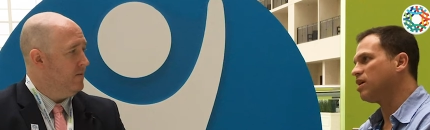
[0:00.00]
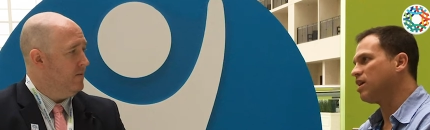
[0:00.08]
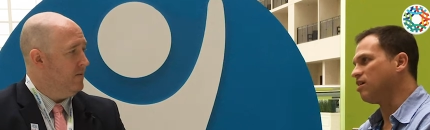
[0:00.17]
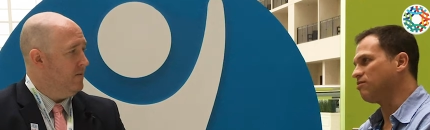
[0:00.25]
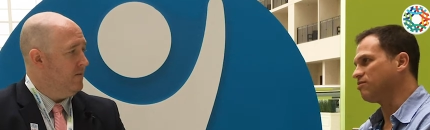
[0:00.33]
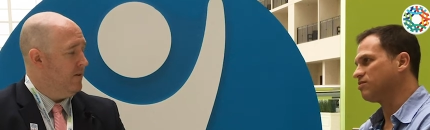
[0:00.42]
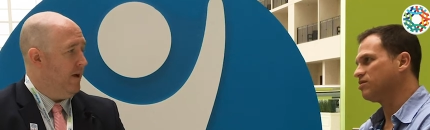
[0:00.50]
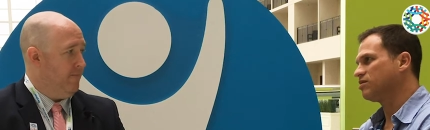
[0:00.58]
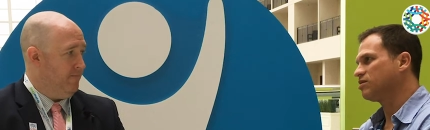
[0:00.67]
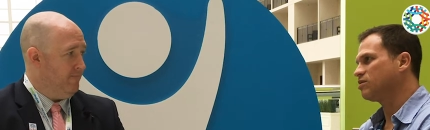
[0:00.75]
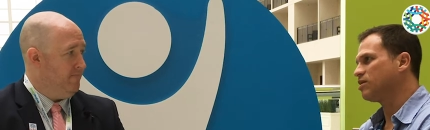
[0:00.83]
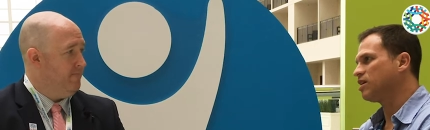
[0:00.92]
Speaker 1: half. Yeah.
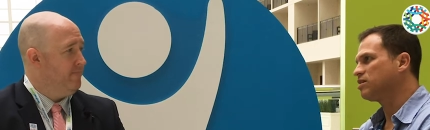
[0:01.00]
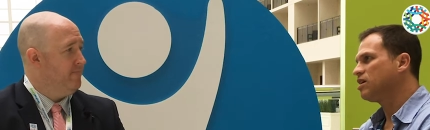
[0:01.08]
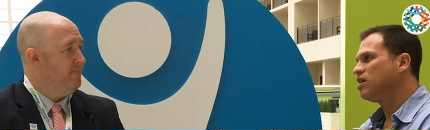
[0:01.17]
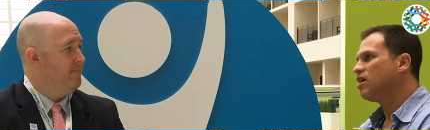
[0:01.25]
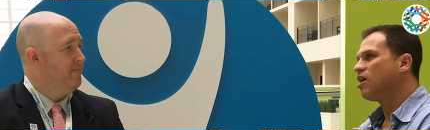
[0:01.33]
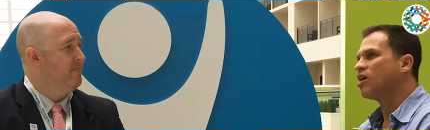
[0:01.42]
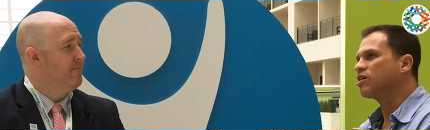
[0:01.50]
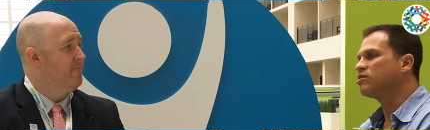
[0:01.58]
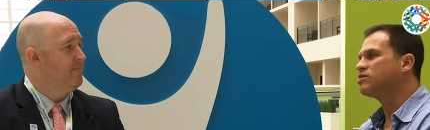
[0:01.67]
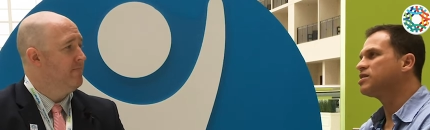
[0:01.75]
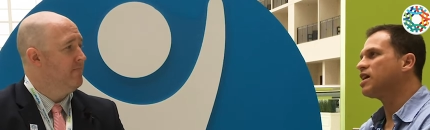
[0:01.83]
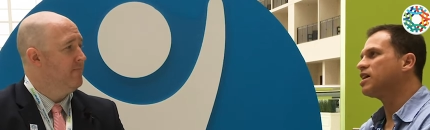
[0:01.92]
Correct? Are you
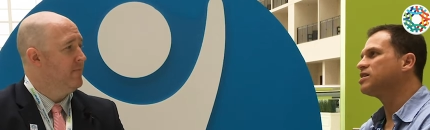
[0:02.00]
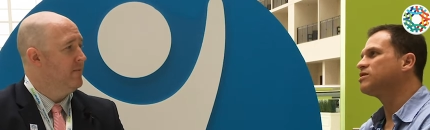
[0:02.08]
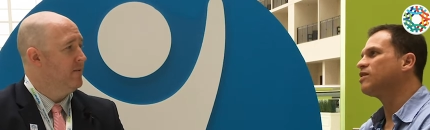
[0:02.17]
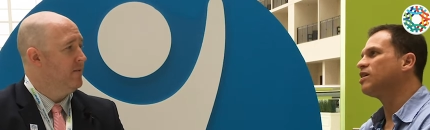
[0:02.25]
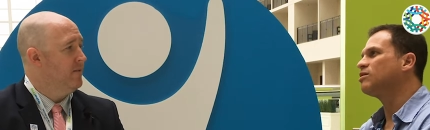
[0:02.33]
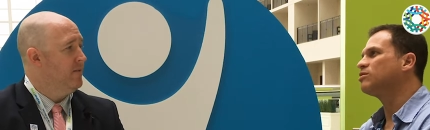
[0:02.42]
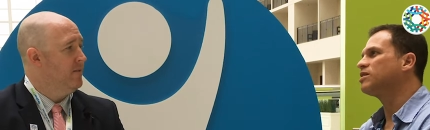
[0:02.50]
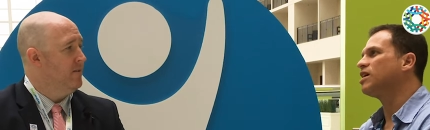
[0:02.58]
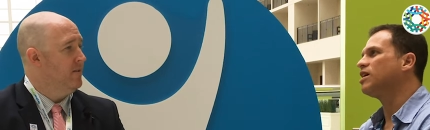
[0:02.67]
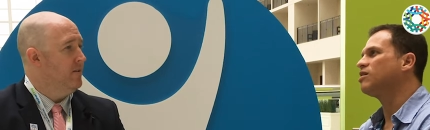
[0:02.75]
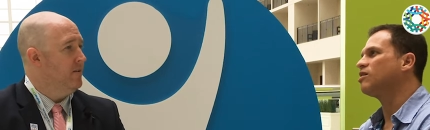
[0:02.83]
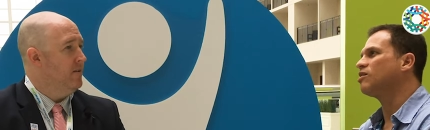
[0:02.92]
satisfied with
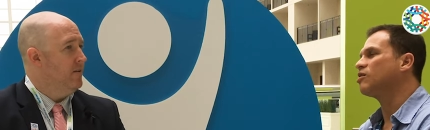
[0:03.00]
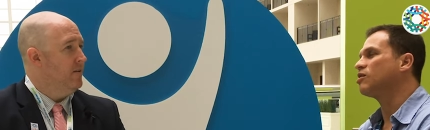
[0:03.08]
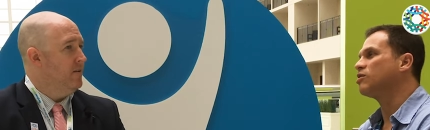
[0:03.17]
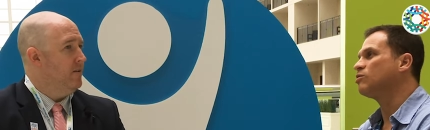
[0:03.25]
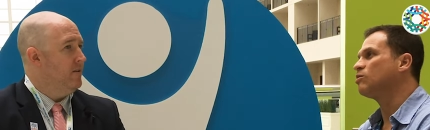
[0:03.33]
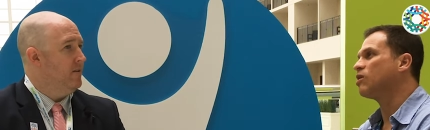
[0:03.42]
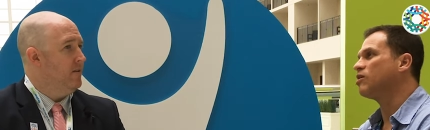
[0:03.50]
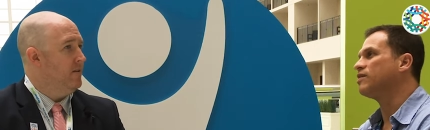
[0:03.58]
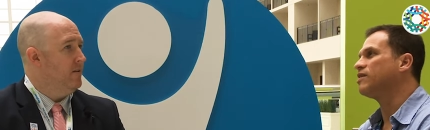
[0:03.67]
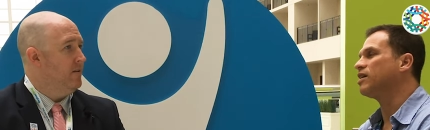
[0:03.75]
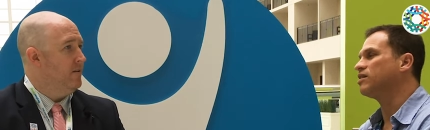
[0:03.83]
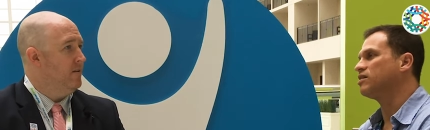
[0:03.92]
that, or are you worried
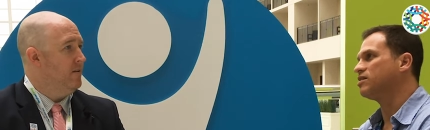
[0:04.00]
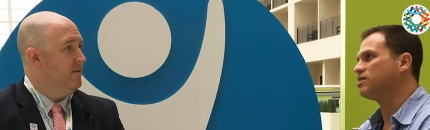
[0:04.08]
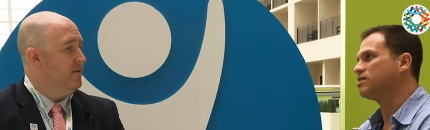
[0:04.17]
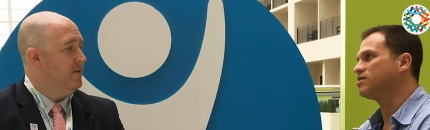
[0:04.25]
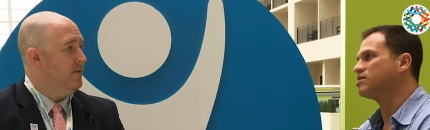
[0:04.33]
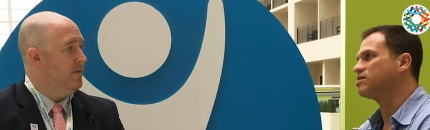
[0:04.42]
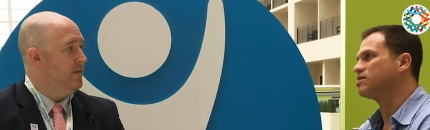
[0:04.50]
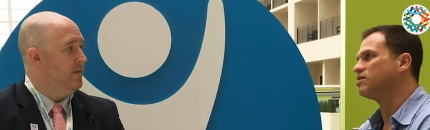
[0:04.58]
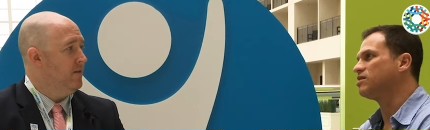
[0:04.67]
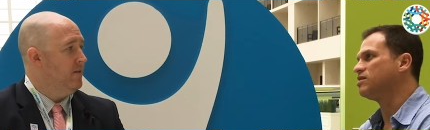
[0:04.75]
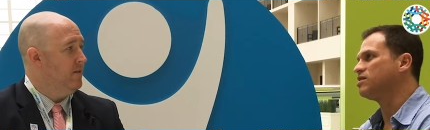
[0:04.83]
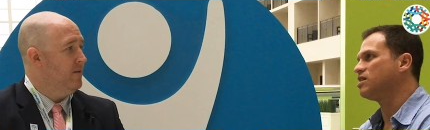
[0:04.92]
that this is
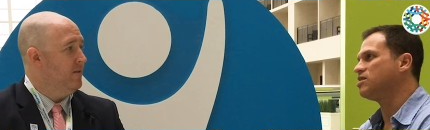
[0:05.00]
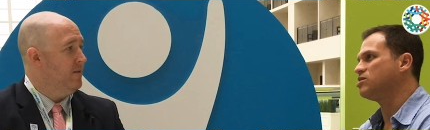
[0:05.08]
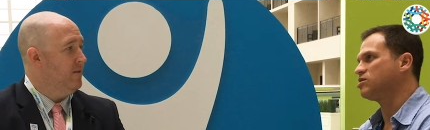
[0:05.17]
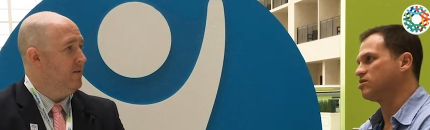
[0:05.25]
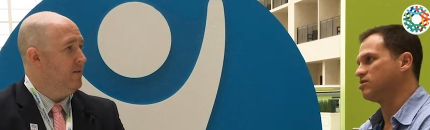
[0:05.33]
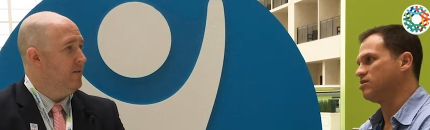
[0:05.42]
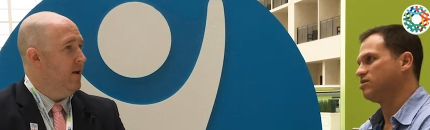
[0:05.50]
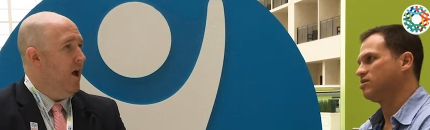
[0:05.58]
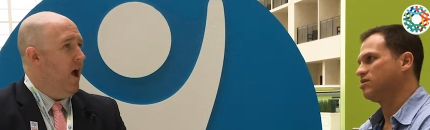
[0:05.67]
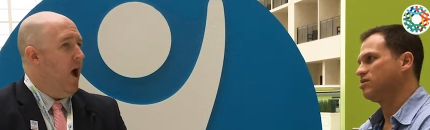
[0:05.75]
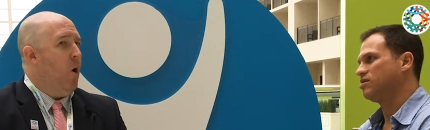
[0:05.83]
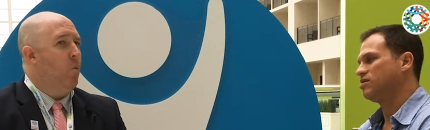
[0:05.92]
still in danger?
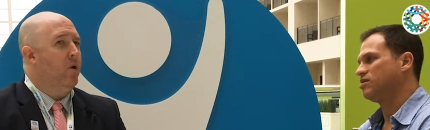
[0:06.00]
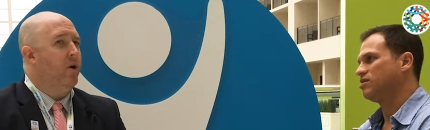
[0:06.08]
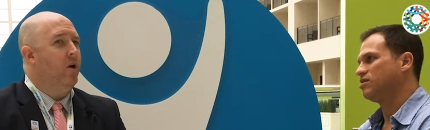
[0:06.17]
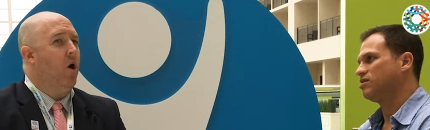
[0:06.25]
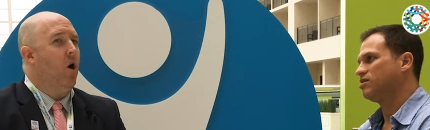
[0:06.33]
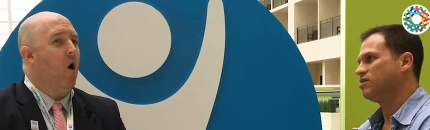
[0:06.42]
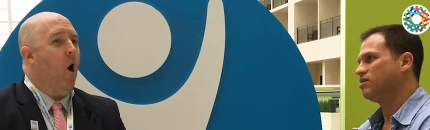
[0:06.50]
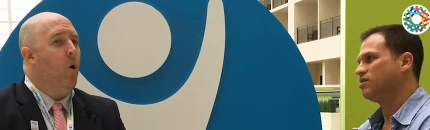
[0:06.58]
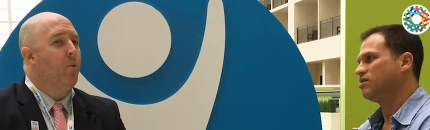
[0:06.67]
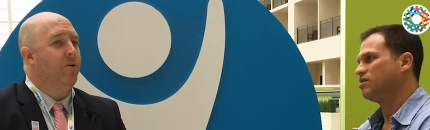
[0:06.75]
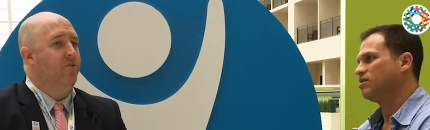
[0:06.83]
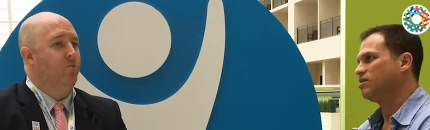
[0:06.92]
Speaker 2: We
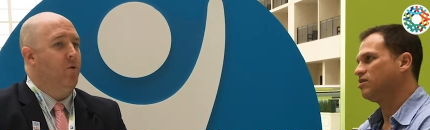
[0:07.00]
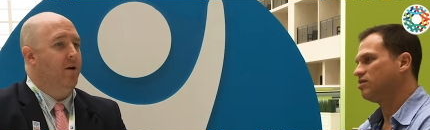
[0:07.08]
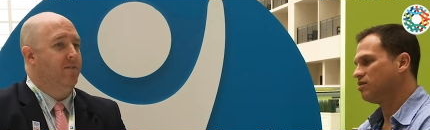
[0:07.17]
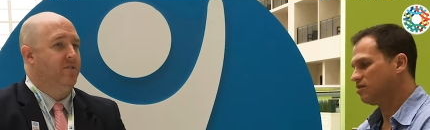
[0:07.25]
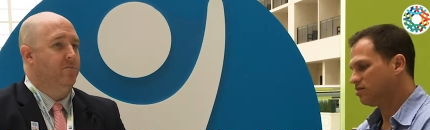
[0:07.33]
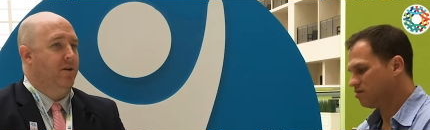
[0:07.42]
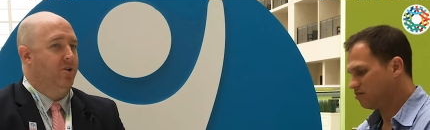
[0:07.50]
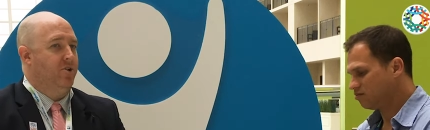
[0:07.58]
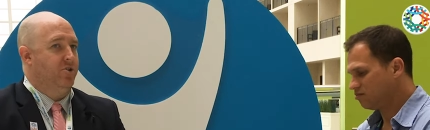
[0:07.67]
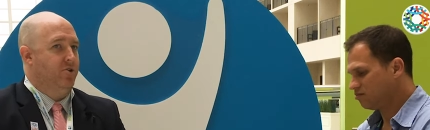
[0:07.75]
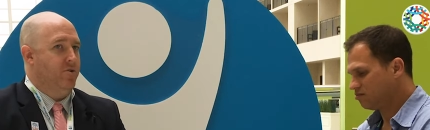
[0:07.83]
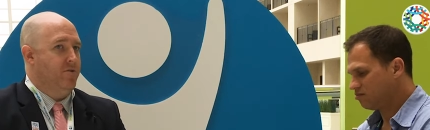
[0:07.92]
always want to make
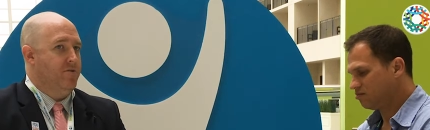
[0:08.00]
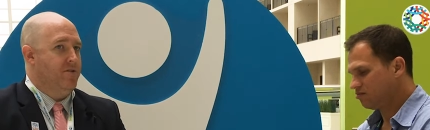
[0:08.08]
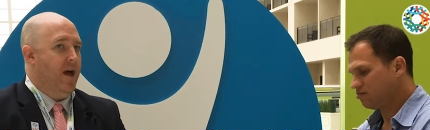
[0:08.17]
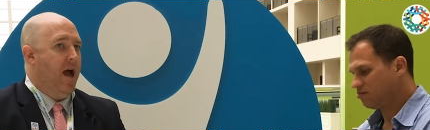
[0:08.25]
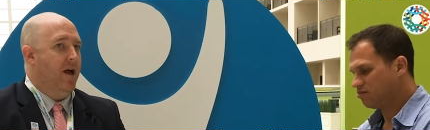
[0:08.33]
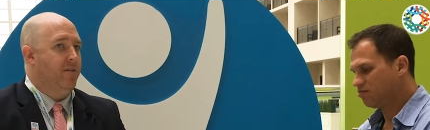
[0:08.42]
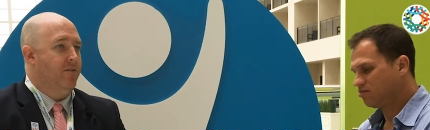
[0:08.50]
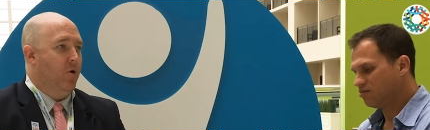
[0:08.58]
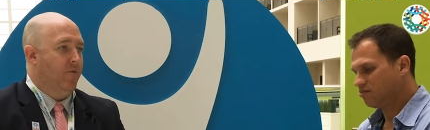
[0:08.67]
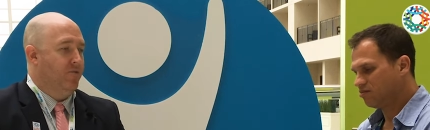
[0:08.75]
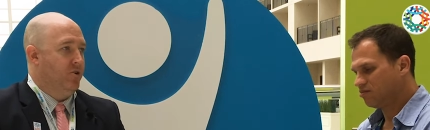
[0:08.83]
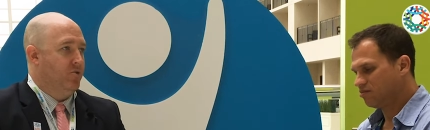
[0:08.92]
sure that the
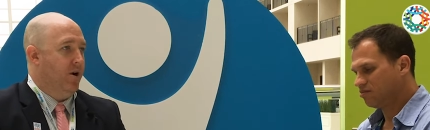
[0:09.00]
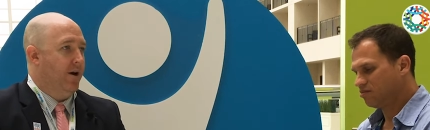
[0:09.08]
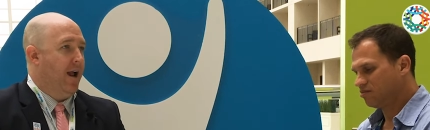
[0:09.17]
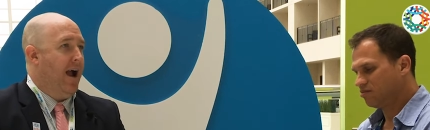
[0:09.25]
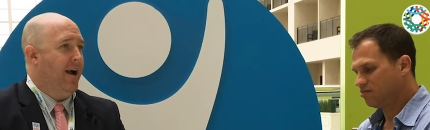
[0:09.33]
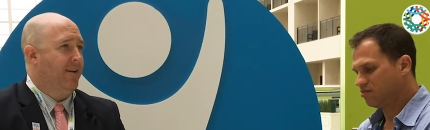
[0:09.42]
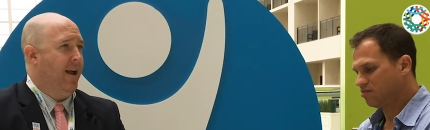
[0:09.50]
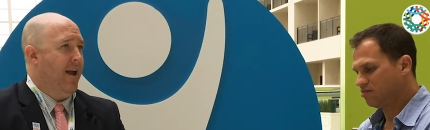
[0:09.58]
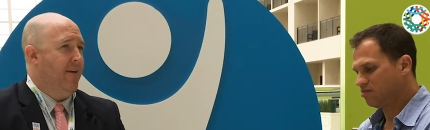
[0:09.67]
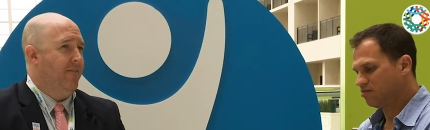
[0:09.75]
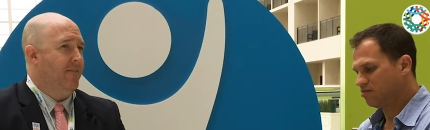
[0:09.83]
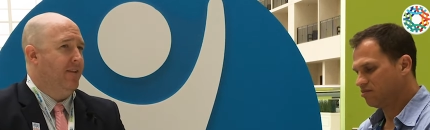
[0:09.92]
Orphan Drug Act
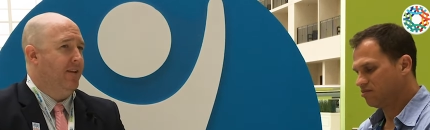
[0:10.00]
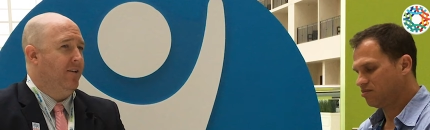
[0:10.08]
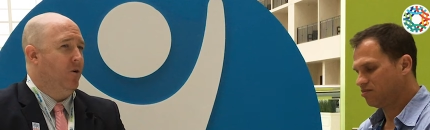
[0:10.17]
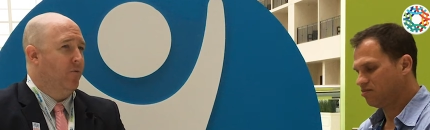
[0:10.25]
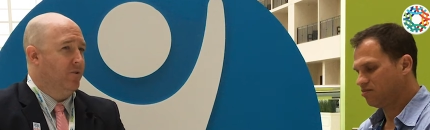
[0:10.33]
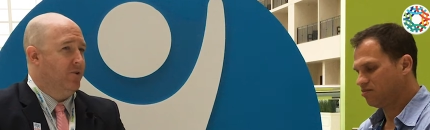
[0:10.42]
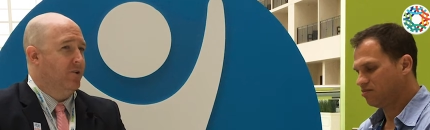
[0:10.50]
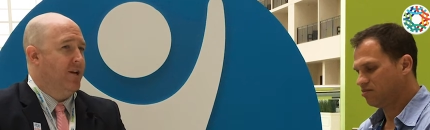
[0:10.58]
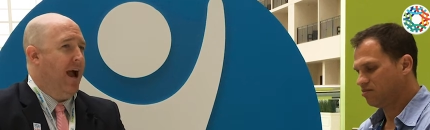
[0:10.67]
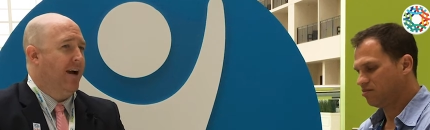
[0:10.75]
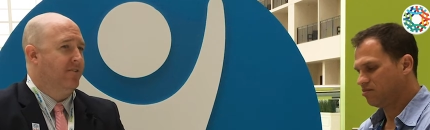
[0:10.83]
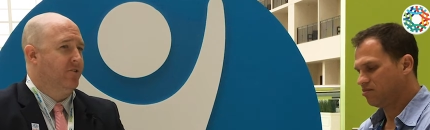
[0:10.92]
and the Orphan Drug
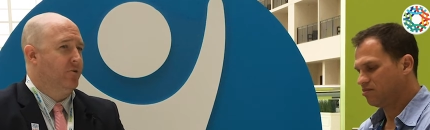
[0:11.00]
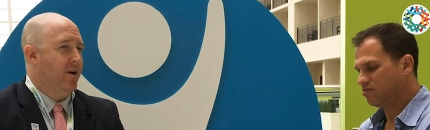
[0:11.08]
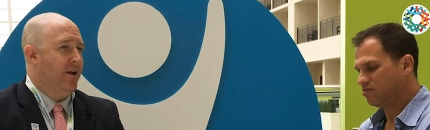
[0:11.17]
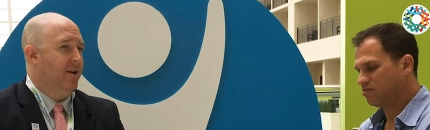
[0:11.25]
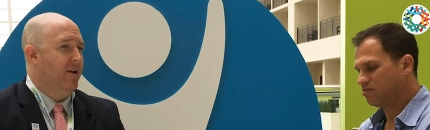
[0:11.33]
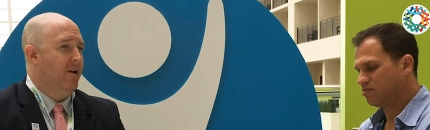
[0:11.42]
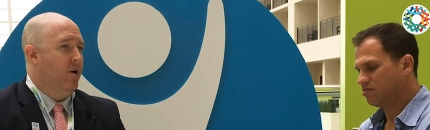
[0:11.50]
Tax Credit